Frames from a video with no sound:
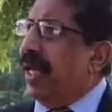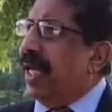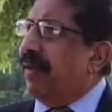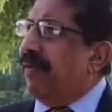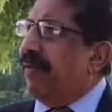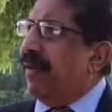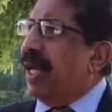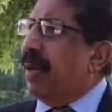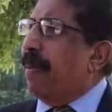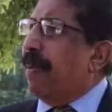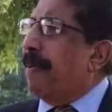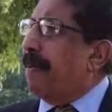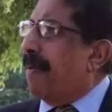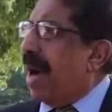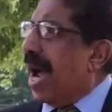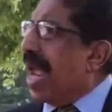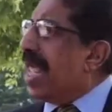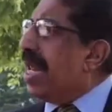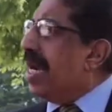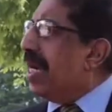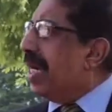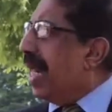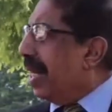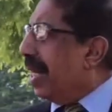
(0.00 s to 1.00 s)
very, very
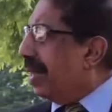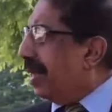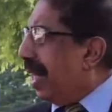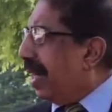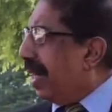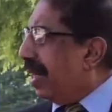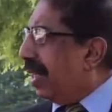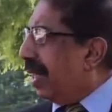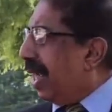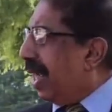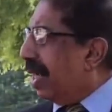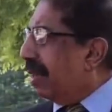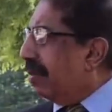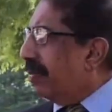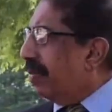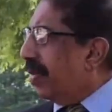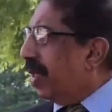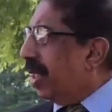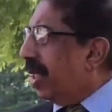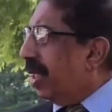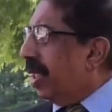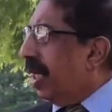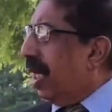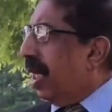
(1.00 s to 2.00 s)
mild at that time.